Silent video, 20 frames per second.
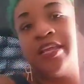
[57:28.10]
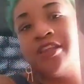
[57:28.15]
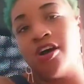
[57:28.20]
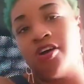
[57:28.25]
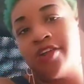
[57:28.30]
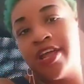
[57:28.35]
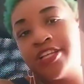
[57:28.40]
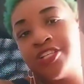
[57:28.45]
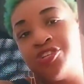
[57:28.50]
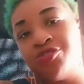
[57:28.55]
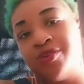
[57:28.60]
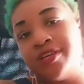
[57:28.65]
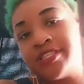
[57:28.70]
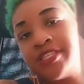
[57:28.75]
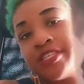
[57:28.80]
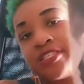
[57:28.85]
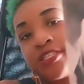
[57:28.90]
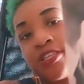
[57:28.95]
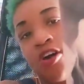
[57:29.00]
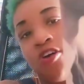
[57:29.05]
he know that you
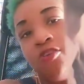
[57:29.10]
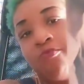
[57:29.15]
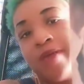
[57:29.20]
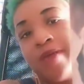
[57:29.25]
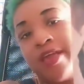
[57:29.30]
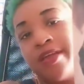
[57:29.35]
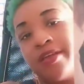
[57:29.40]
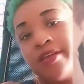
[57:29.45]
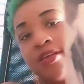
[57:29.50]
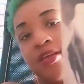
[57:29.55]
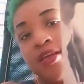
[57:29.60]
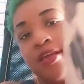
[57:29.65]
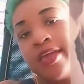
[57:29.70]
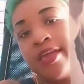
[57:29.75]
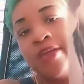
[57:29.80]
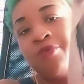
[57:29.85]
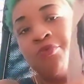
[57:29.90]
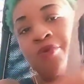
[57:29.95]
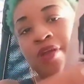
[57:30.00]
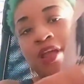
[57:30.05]
is his soulmate.
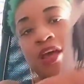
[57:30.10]
He